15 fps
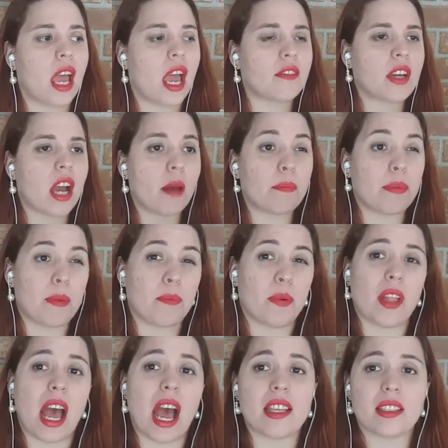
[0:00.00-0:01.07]
I've got
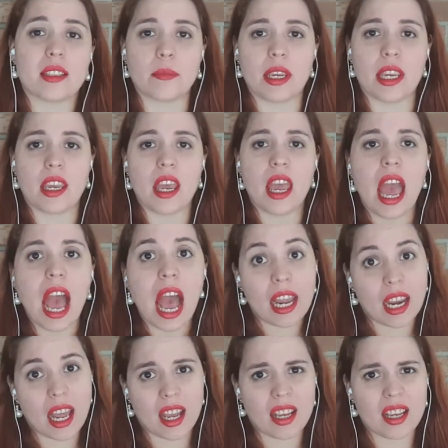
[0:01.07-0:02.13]
people ask me,
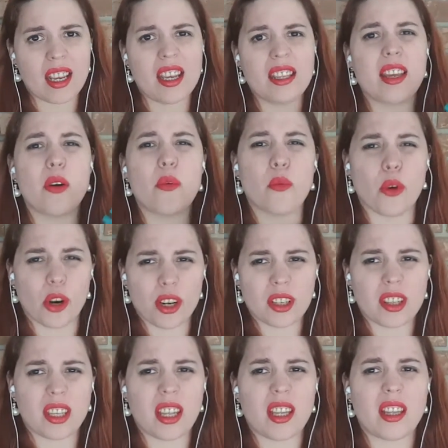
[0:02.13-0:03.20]
Anna, is it
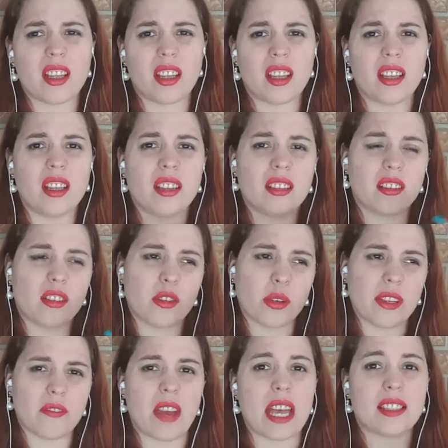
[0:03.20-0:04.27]
worth it to
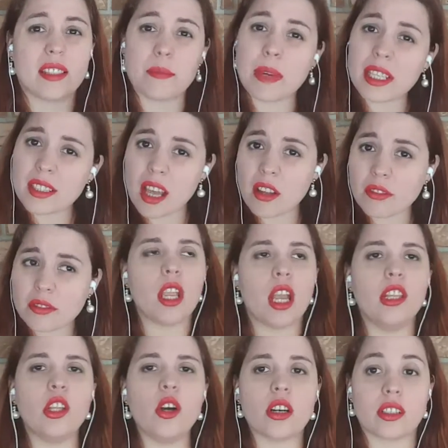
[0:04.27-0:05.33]
invest in myself?
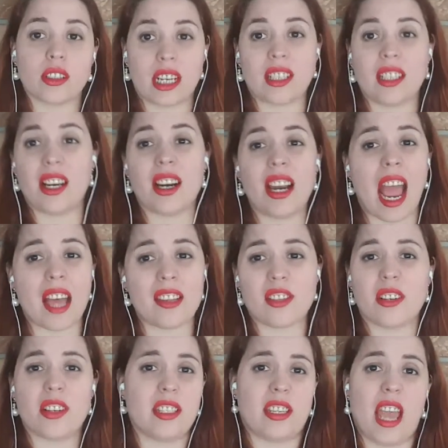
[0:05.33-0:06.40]
Look, the clear
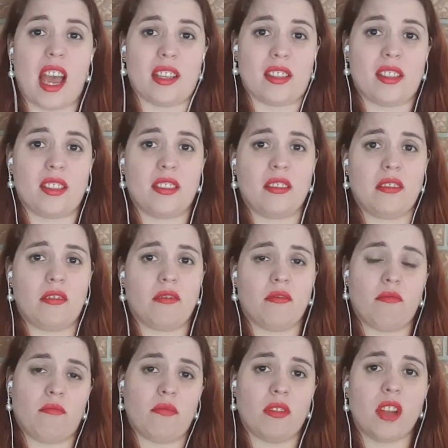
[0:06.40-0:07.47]
answer is yes.
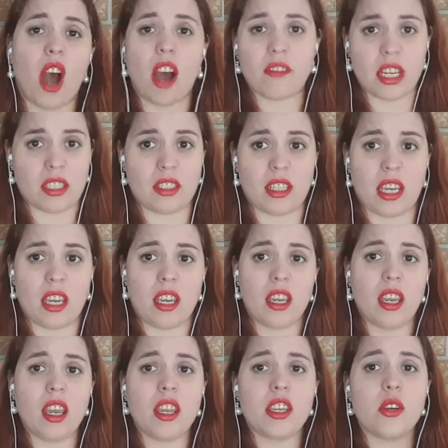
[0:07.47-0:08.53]
Obviously,
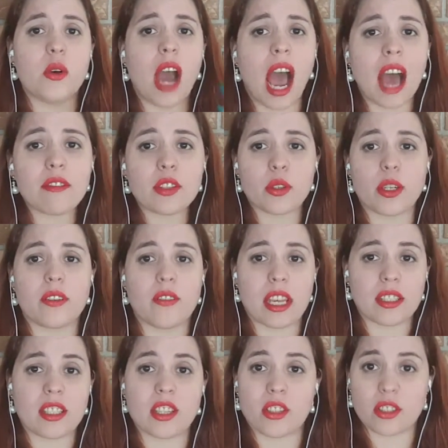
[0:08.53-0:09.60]
you have to
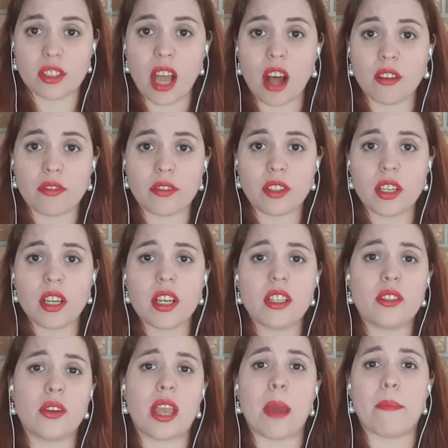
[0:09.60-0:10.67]
invest in yourself
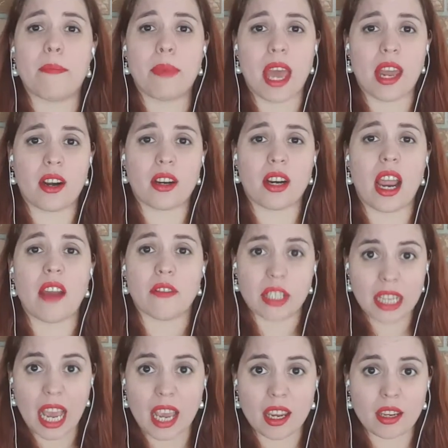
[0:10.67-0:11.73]
to get better
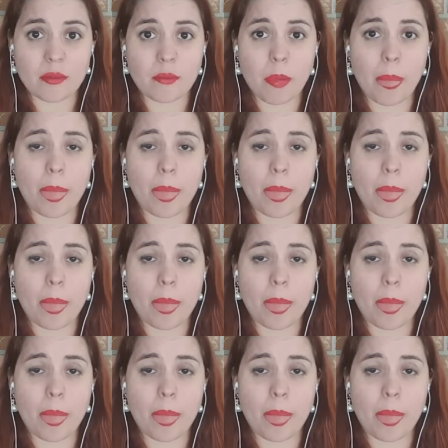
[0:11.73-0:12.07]
every day.